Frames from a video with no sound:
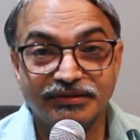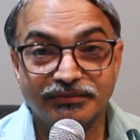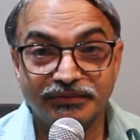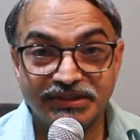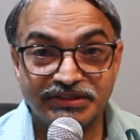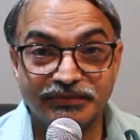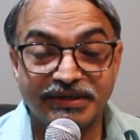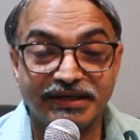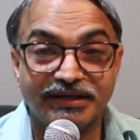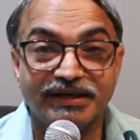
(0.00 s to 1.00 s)
which
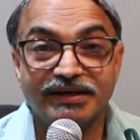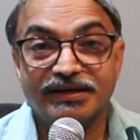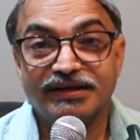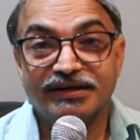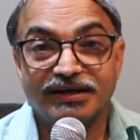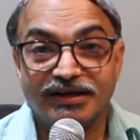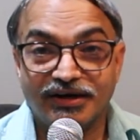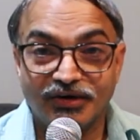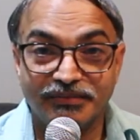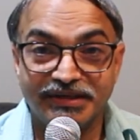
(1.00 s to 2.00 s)
wire can handle
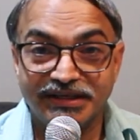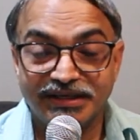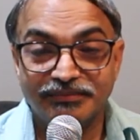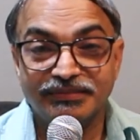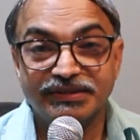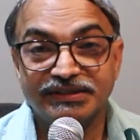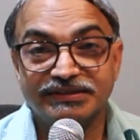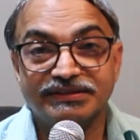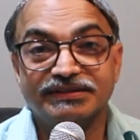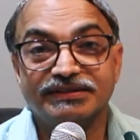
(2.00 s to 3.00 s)
how many
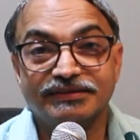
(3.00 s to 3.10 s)
amperes.